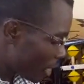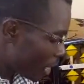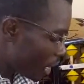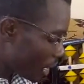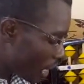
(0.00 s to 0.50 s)

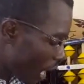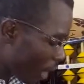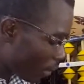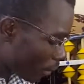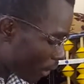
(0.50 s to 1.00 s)

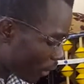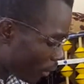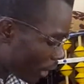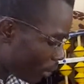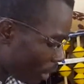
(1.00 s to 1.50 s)
Now,
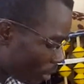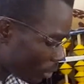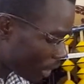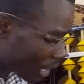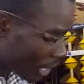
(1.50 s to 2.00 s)
when we do
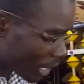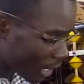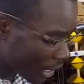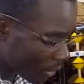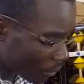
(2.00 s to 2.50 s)
clearing,
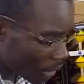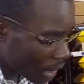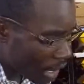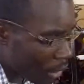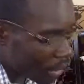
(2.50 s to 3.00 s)

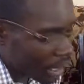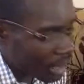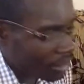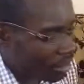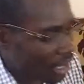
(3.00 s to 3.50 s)
now we can
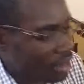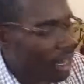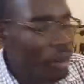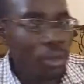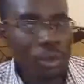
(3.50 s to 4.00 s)
start now
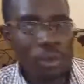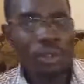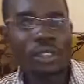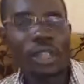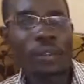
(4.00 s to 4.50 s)
to use
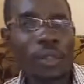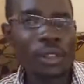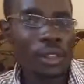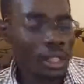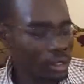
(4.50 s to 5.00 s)

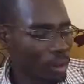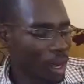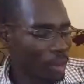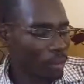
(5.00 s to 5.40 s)
this one.